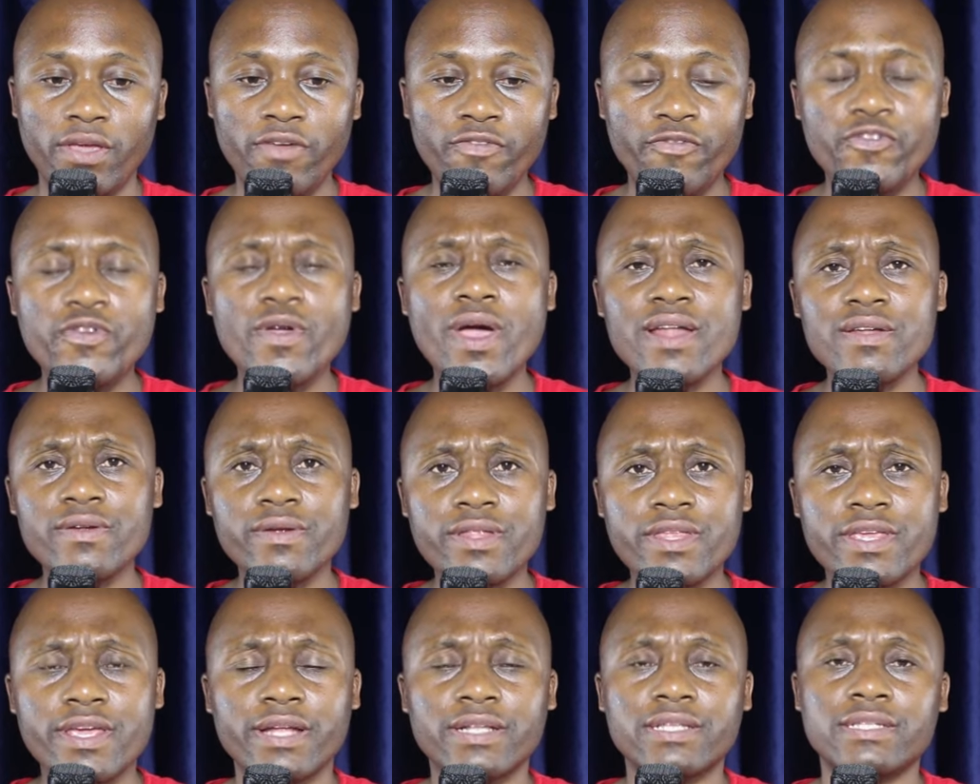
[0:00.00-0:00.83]
If you are
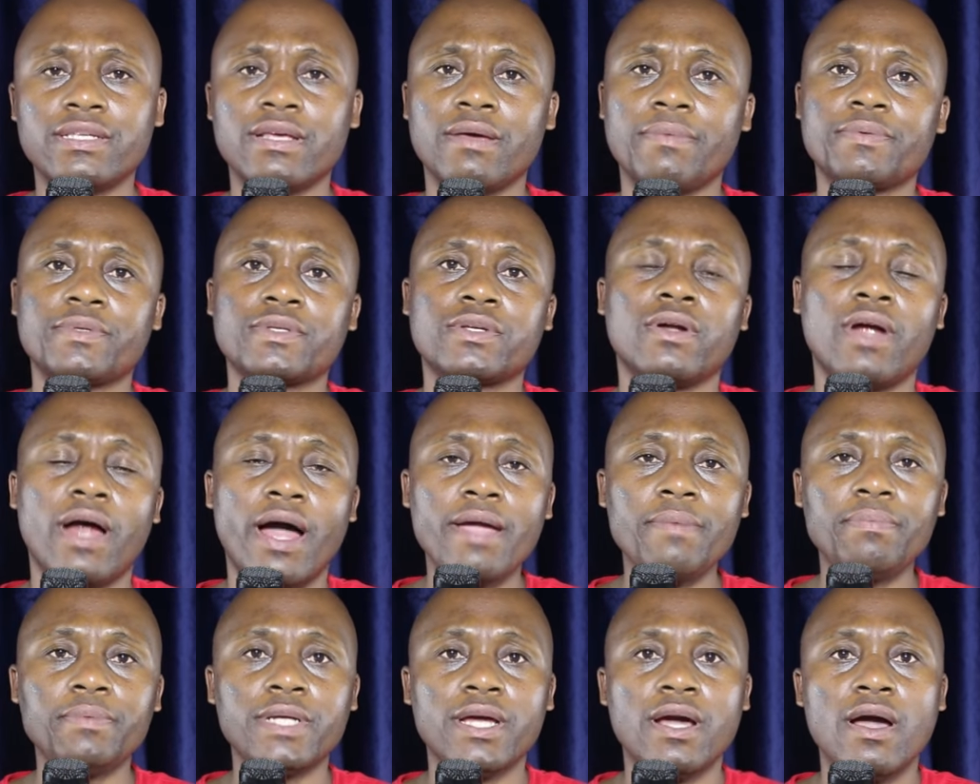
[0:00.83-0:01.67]
not yet
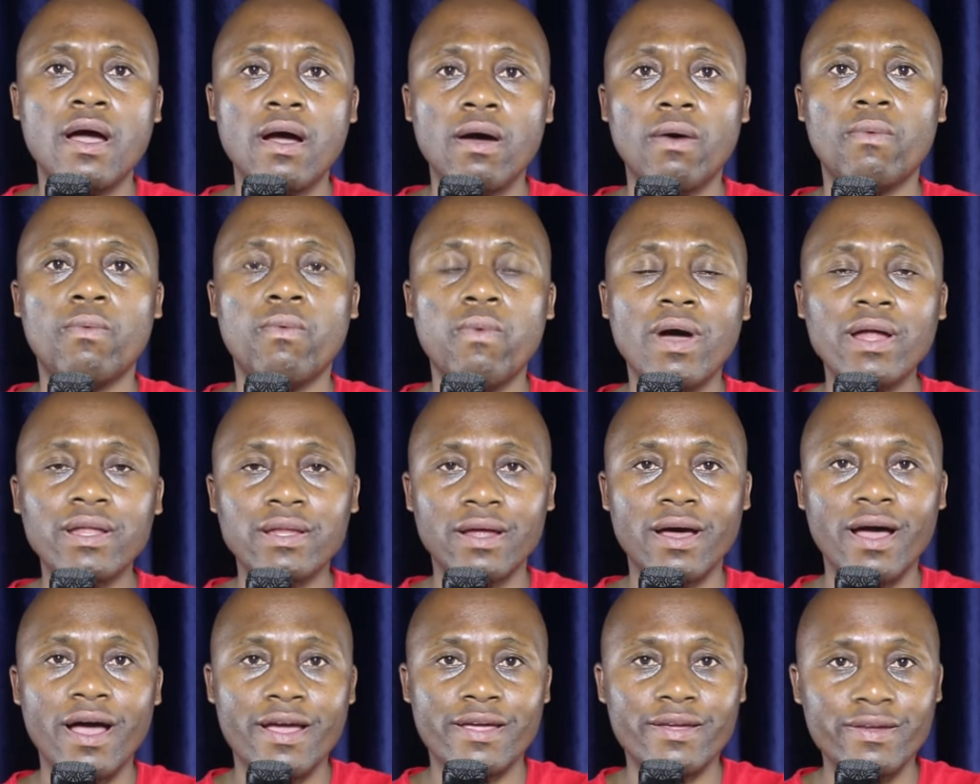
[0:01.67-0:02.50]
subscribed,
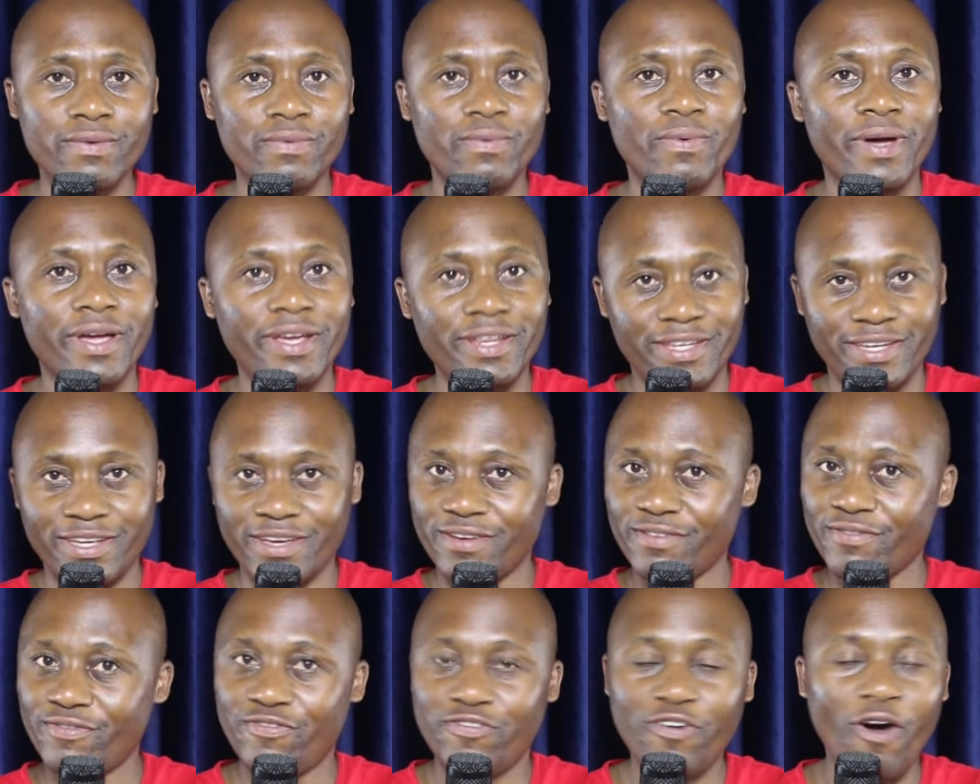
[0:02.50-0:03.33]
what are you
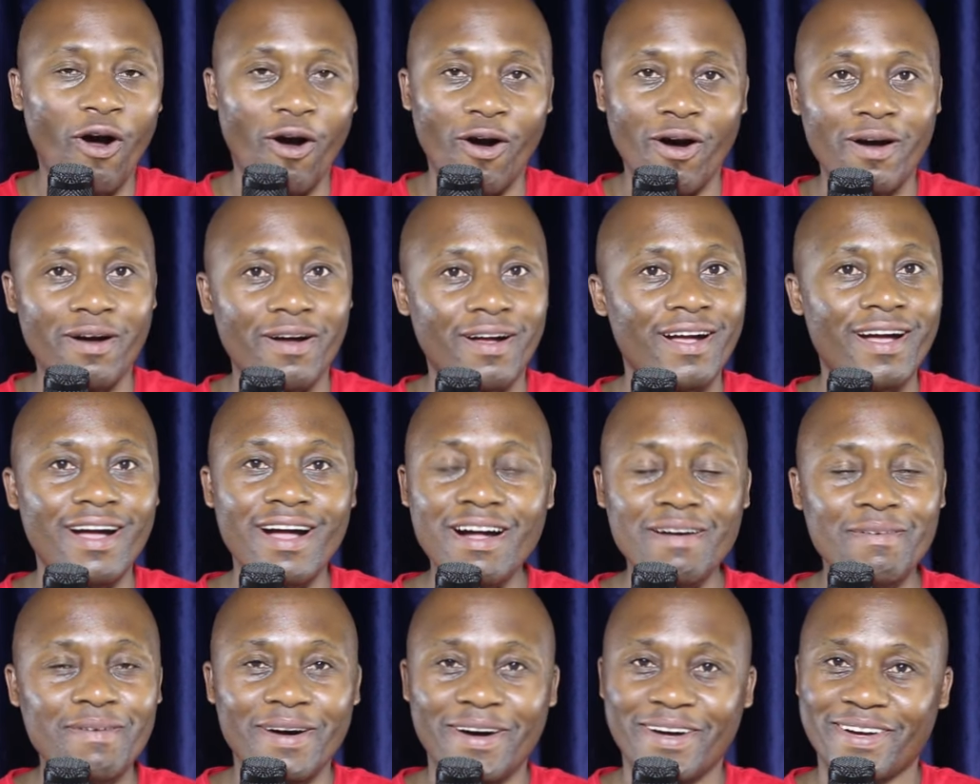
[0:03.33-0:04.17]
waiting for?
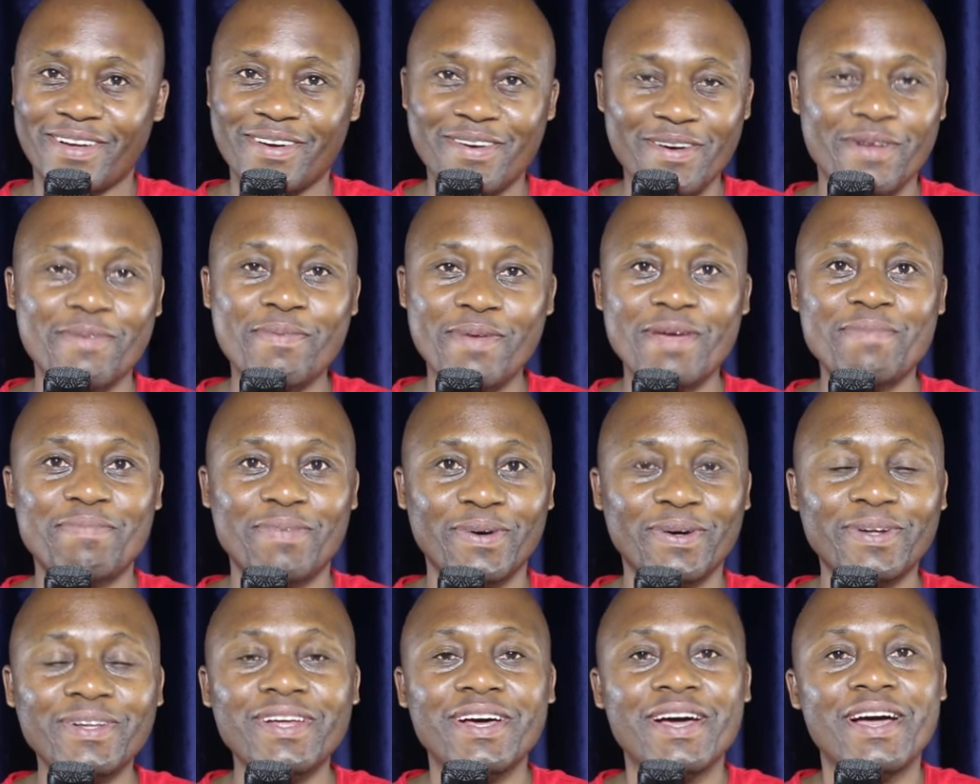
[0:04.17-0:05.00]
Come on, good
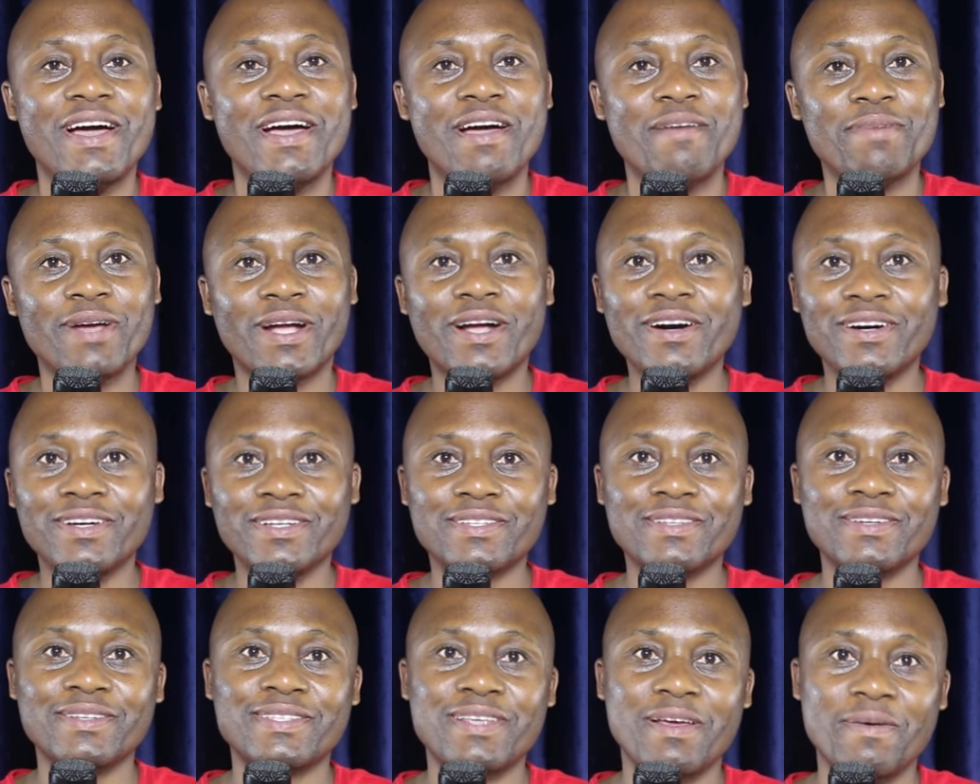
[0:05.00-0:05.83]
people. Because
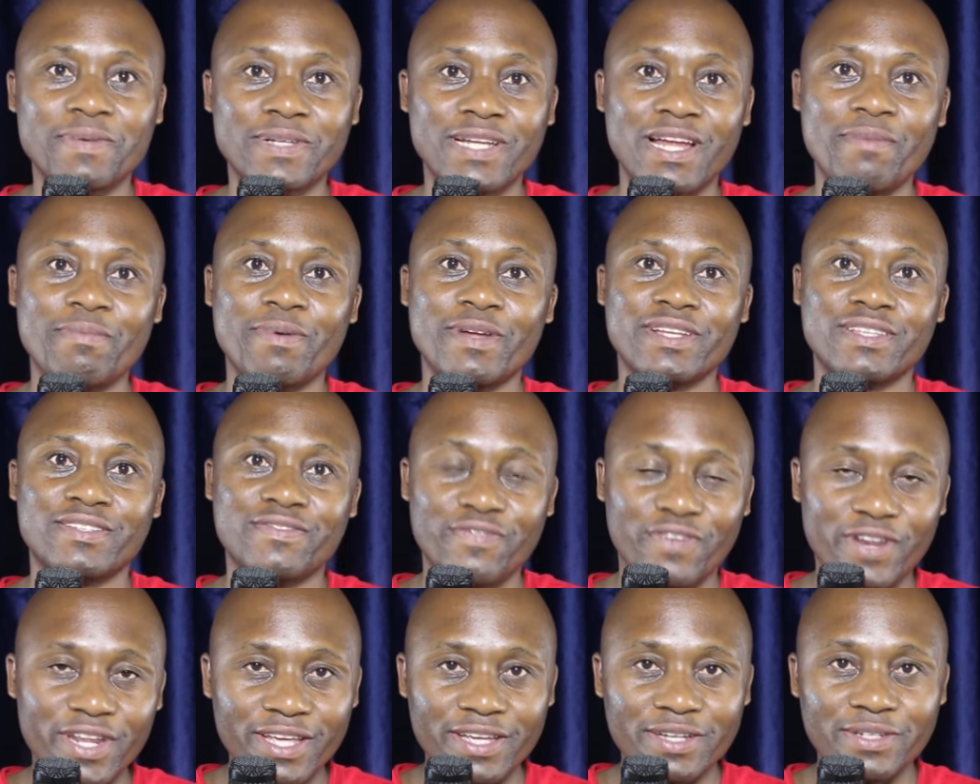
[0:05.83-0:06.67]
to subscribe, it is
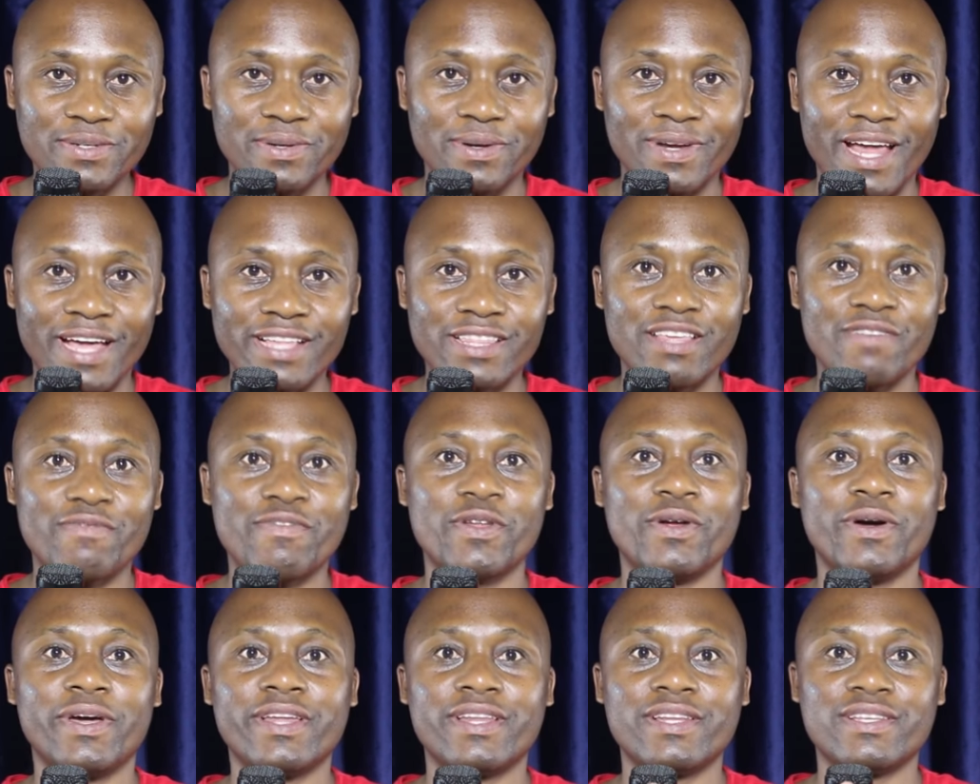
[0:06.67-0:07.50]
free. To like the
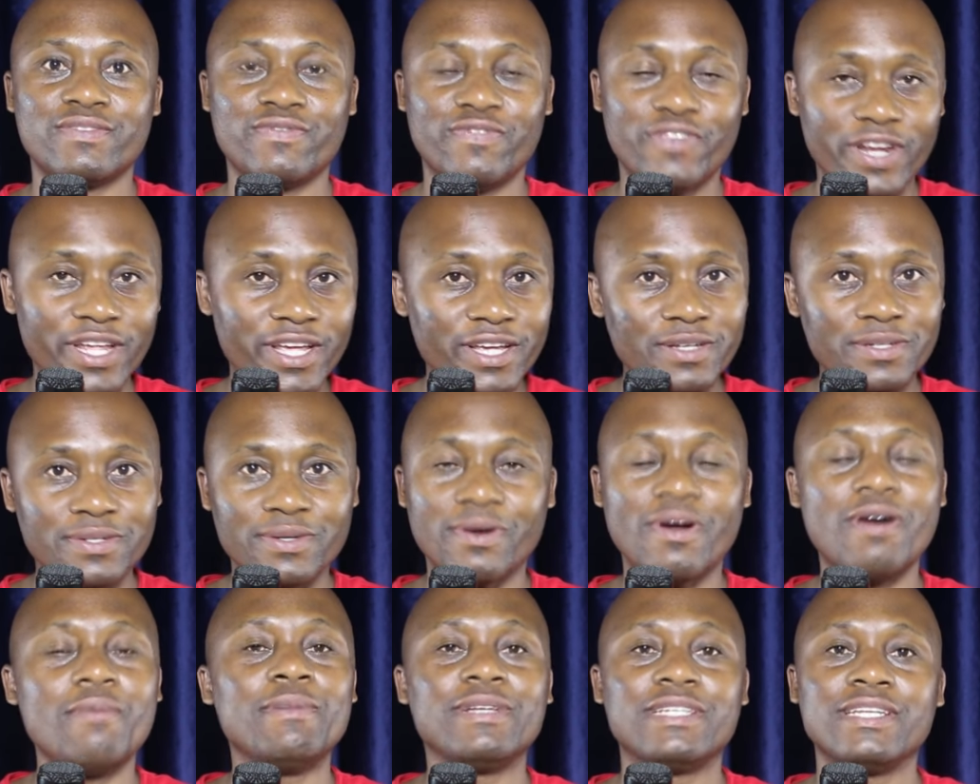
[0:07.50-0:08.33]
video, it is free. To
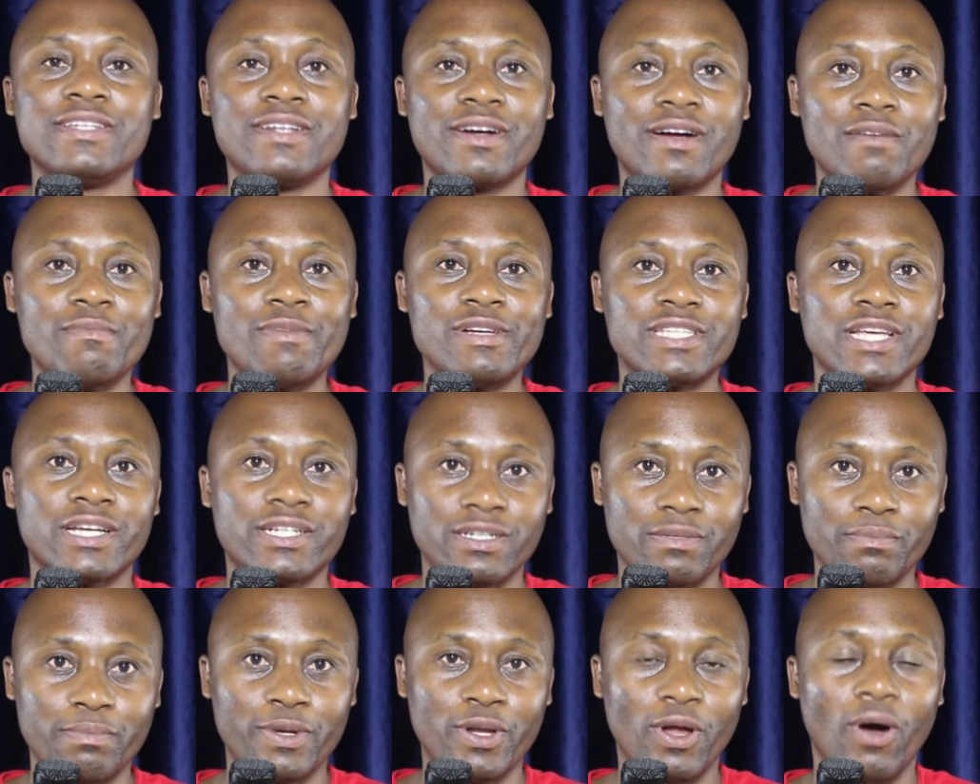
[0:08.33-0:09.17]
comment in the comment
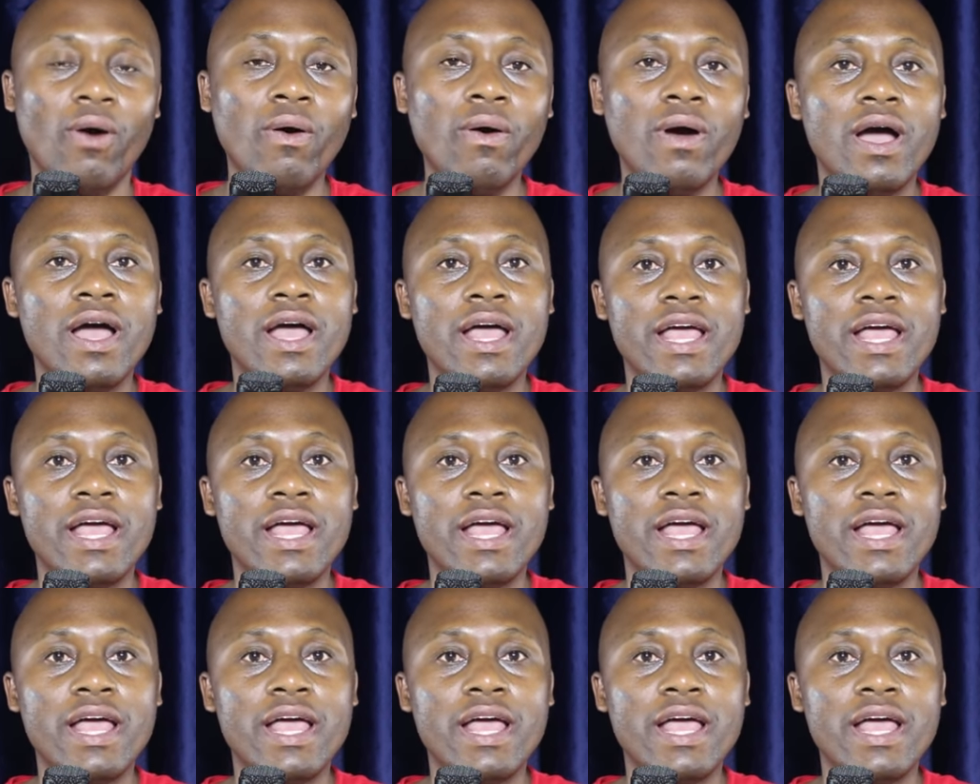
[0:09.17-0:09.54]
section below,